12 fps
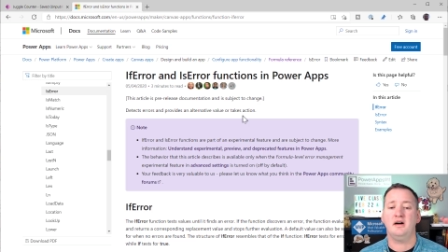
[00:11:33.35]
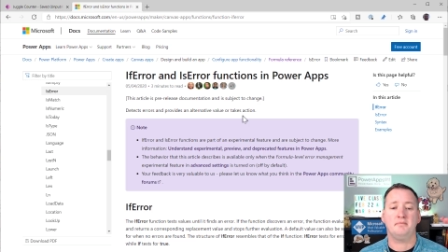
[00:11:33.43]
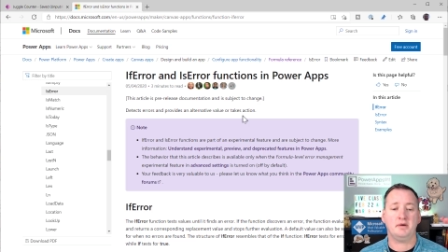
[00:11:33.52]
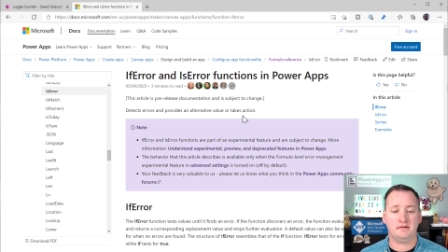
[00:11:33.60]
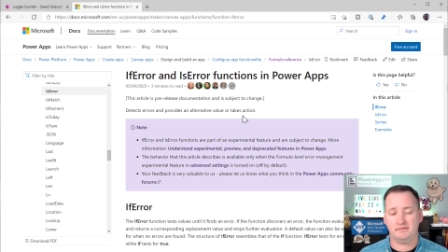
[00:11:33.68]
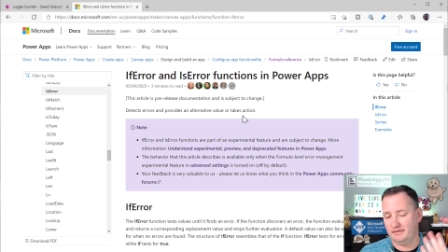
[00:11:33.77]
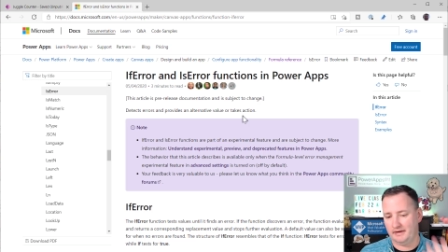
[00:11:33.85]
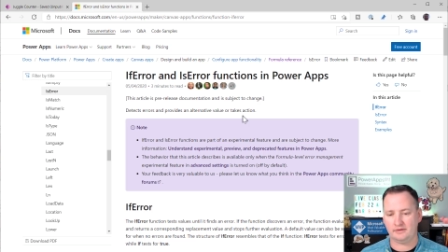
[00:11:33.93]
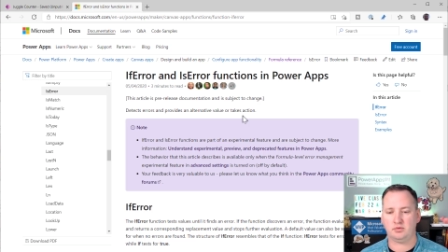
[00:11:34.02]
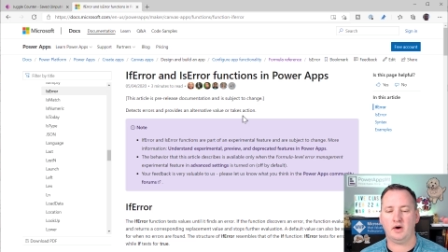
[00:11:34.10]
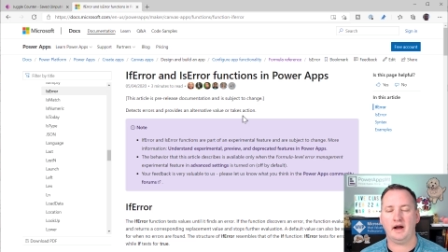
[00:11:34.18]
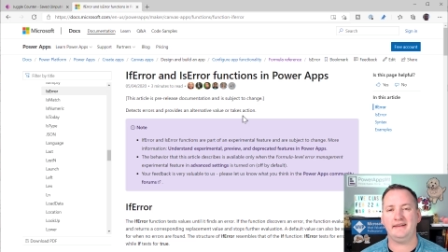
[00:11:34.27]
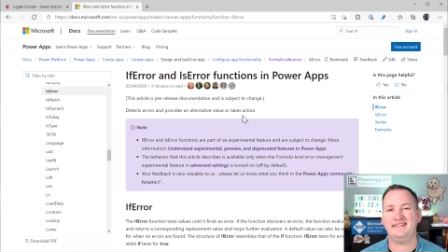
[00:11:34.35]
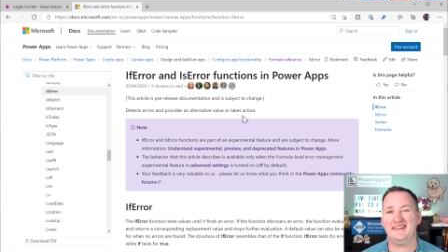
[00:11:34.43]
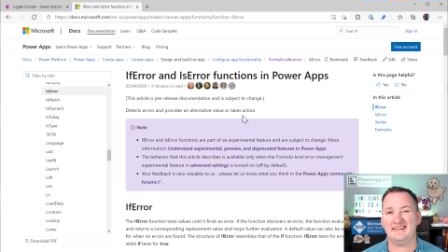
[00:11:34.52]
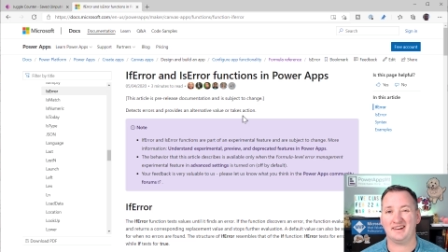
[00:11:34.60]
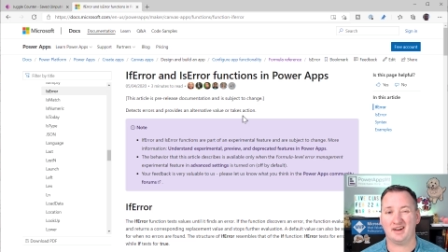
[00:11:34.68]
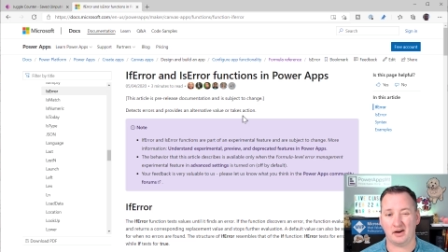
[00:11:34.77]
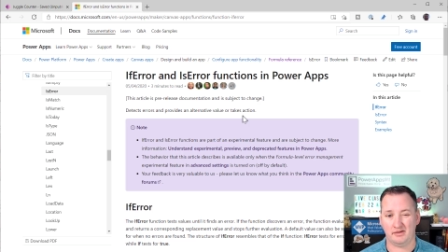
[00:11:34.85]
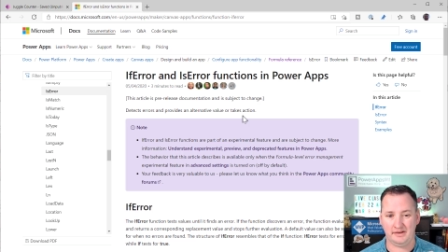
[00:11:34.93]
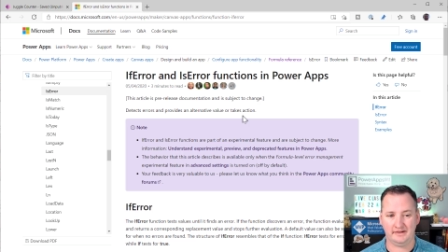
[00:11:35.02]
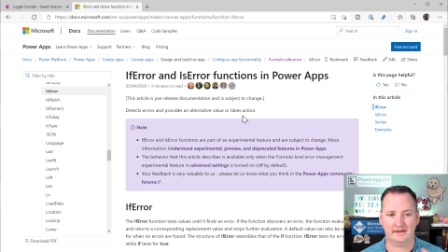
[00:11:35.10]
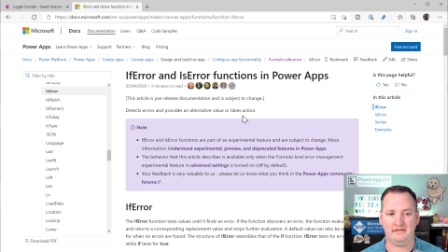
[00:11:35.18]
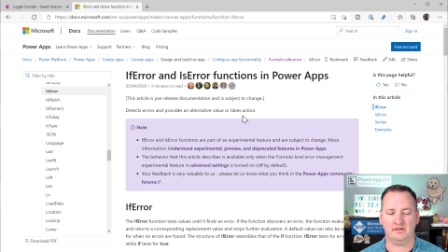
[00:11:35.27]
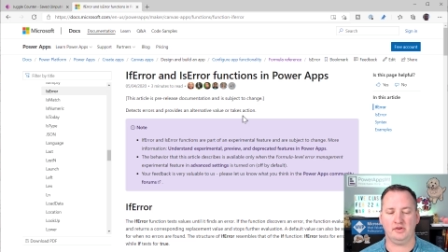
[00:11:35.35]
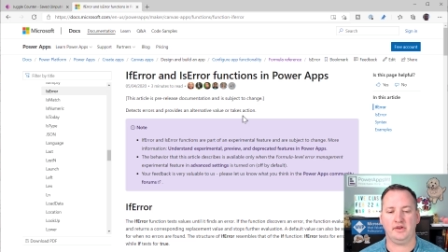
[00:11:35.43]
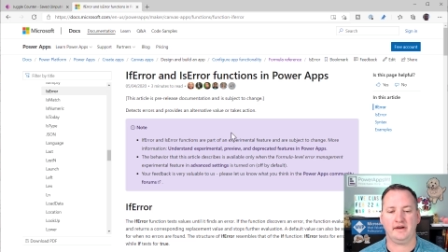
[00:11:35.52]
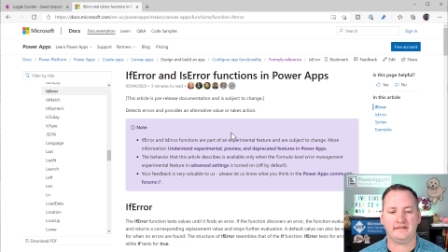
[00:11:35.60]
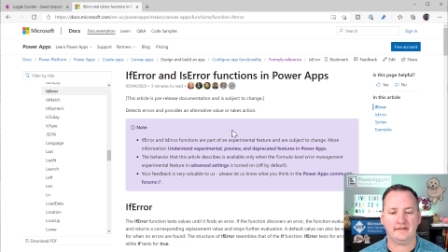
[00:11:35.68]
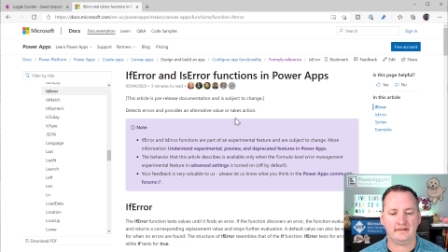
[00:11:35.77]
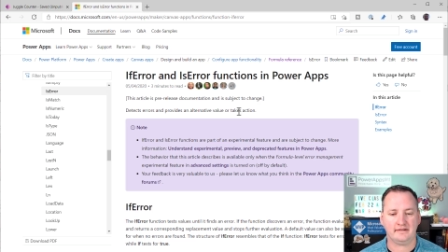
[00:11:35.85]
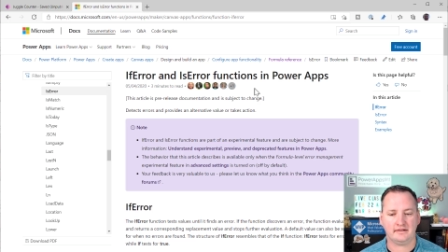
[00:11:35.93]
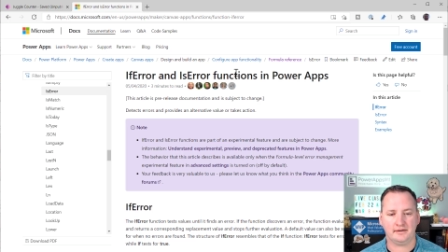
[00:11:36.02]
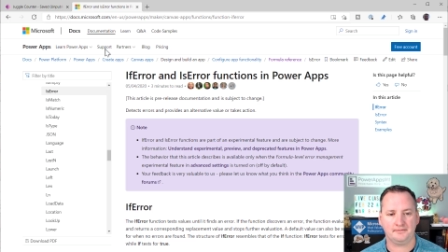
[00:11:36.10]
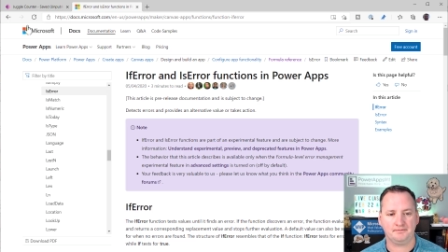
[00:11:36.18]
but that's why I didn't cover these even though they exist.